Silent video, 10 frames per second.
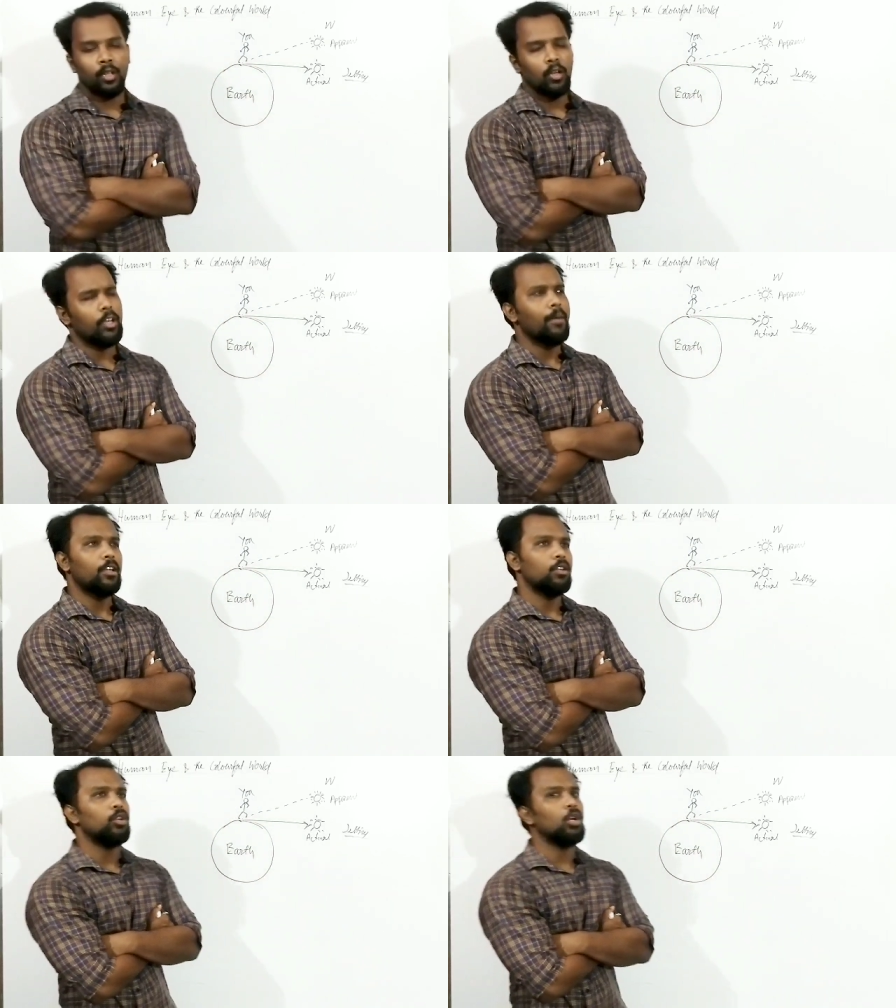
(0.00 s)
Okay, by the
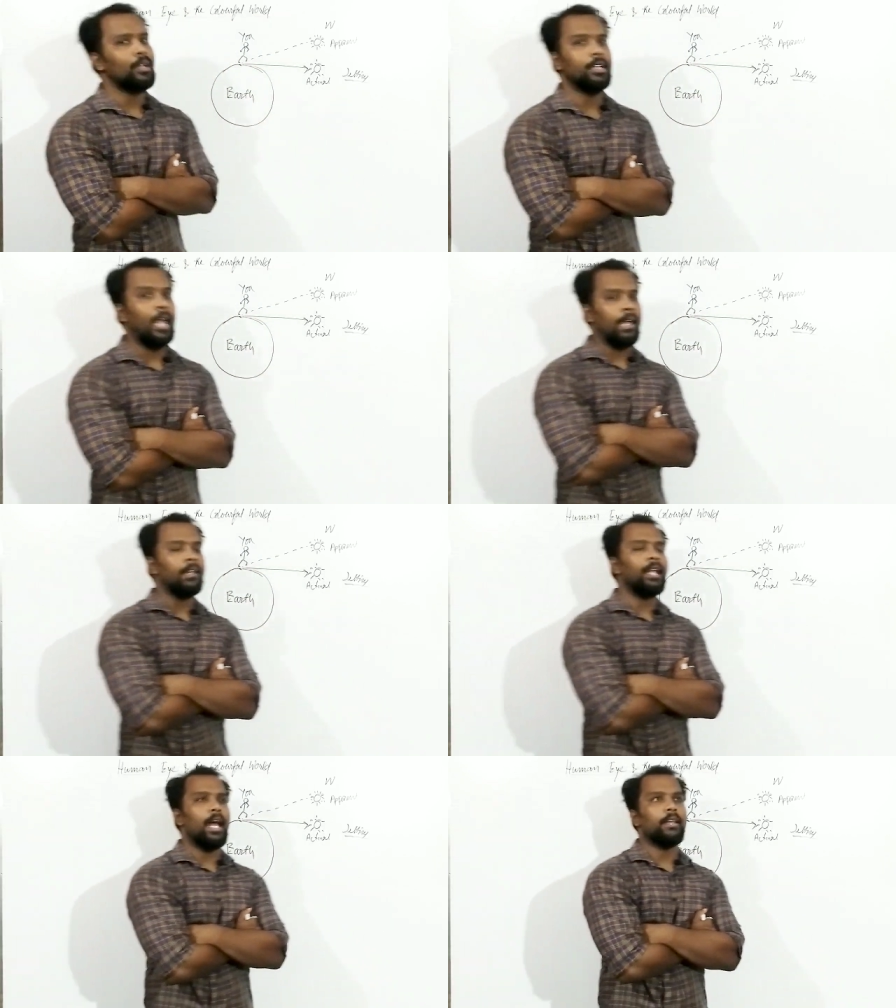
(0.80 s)
way, do you know one thing,
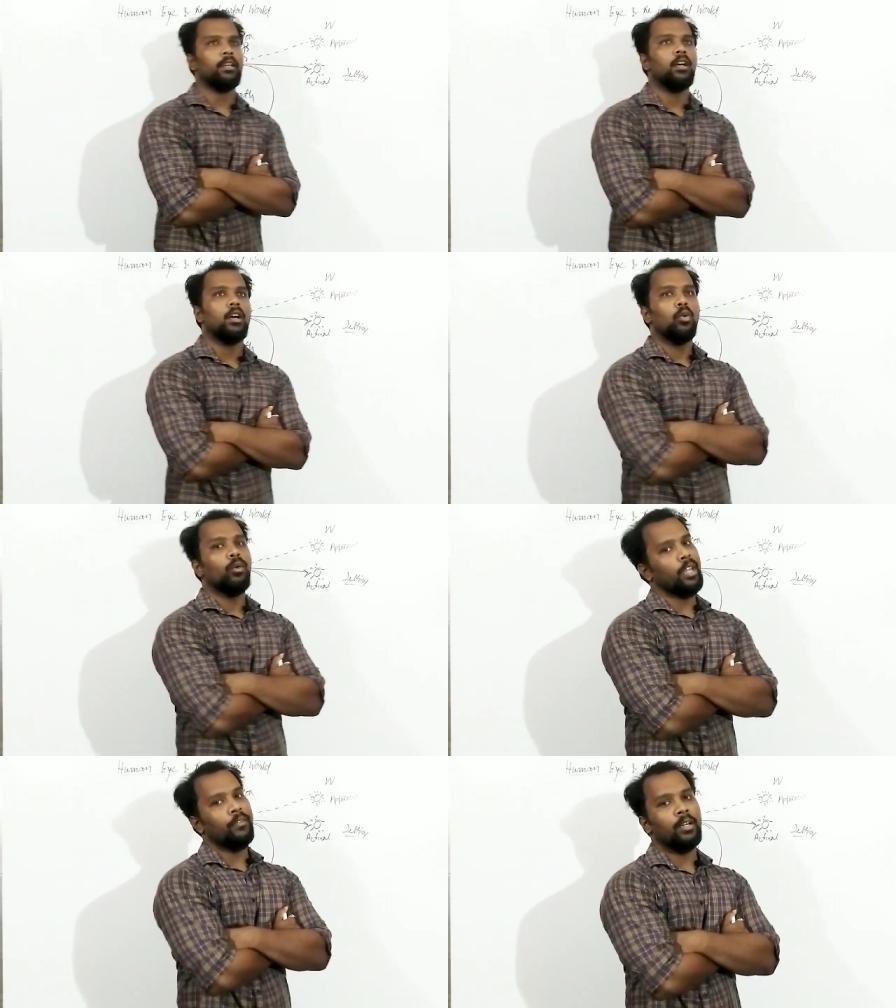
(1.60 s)
that
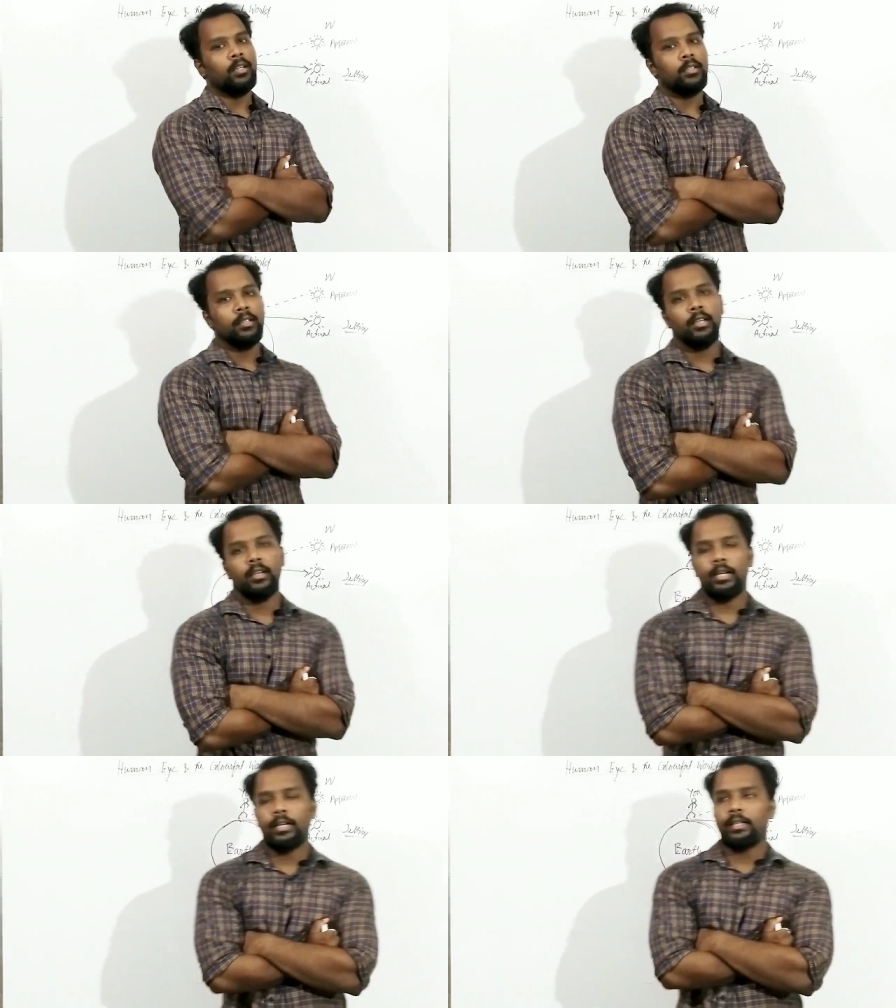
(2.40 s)
whenever
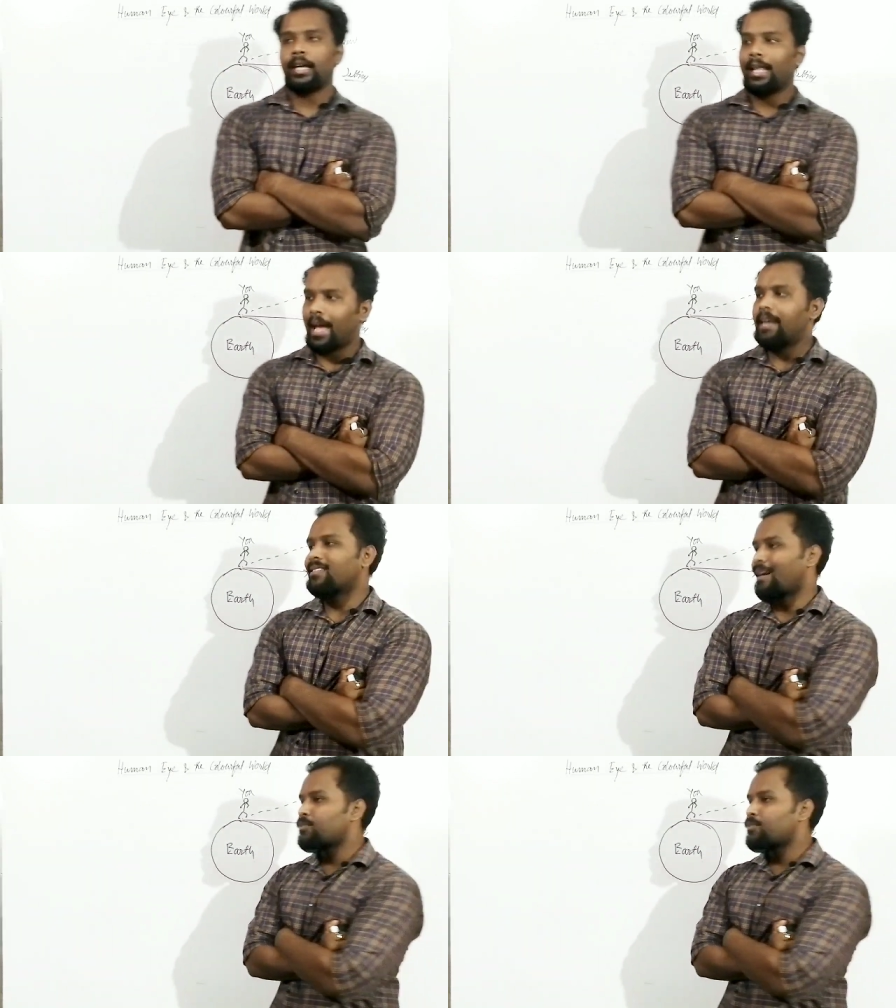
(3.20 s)
a light comes